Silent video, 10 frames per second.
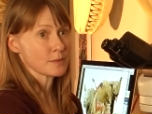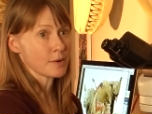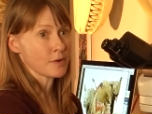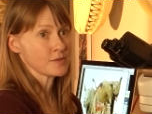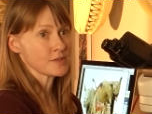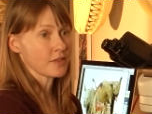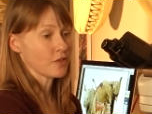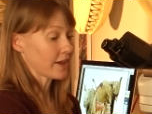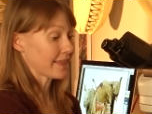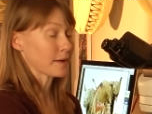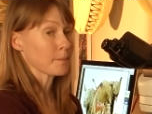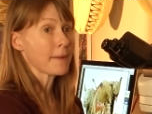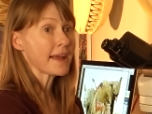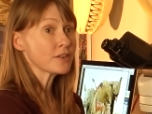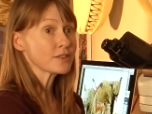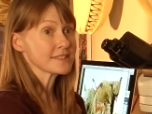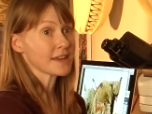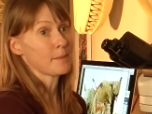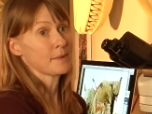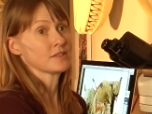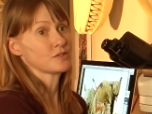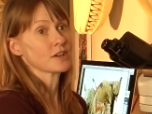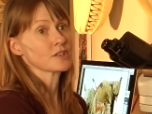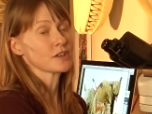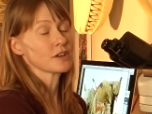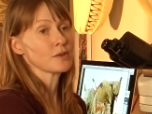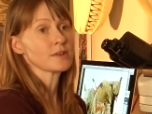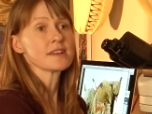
bones and look at their microscopic structure, you can